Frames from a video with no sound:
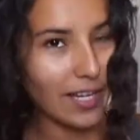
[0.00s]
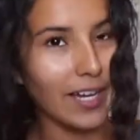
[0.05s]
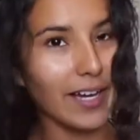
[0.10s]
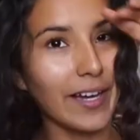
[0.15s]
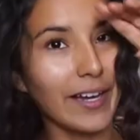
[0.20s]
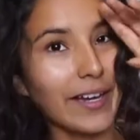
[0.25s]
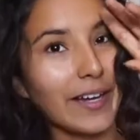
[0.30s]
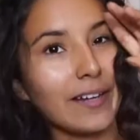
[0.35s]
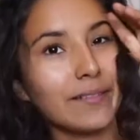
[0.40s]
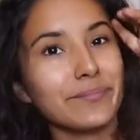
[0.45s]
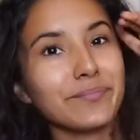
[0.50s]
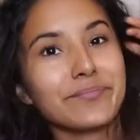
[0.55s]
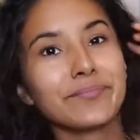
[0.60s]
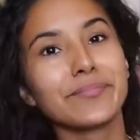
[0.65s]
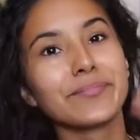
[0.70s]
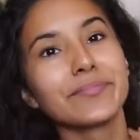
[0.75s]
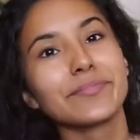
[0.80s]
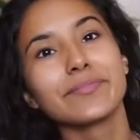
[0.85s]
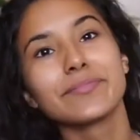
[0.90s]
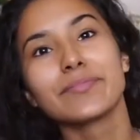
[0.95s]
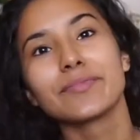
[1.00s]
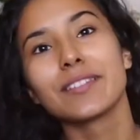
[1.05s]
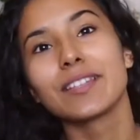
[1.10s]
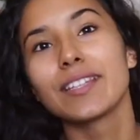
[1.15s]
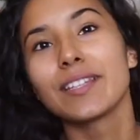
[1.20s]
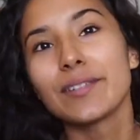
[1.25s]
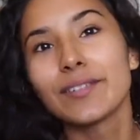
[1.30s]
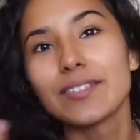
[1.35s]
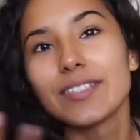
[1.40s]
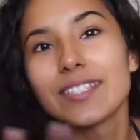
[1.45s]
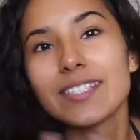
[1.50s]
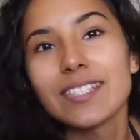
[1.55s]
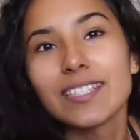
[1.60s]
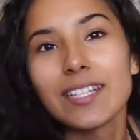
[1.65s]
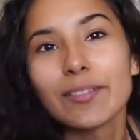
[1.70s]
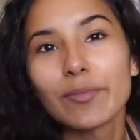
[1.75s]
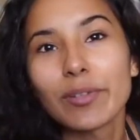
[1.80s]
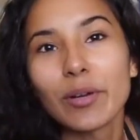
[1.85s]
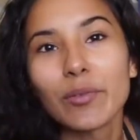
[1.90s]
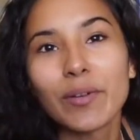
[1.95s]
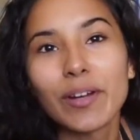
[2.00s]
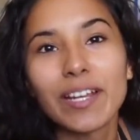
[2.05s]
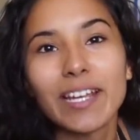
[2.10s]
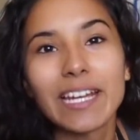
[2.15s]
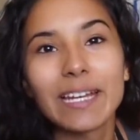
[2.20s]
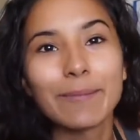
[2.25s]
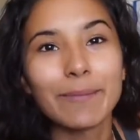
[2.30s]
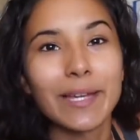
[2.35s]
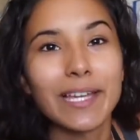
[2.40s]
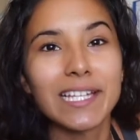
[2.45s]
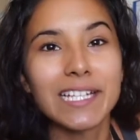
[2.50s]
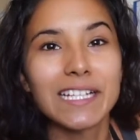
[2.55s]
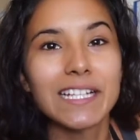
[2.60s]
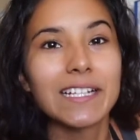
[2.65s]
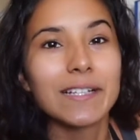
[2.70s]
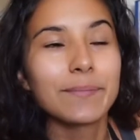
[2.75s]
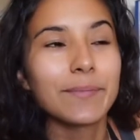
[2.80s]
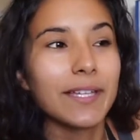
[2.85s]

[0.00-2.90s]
The reason I'm not wearing any makeup